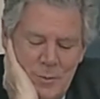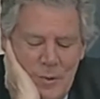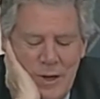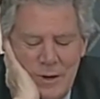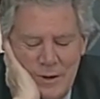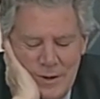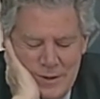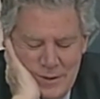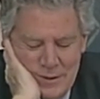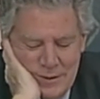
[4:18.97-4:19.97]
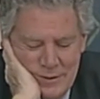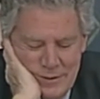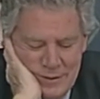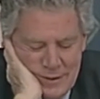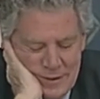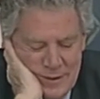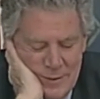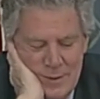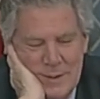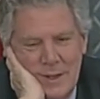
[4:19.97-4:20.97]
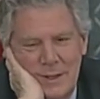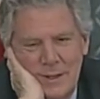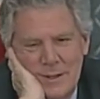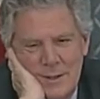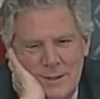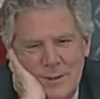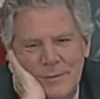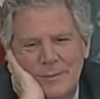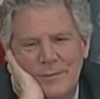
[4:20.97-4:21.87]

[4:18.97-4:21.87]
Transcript: to modernize our recycling system?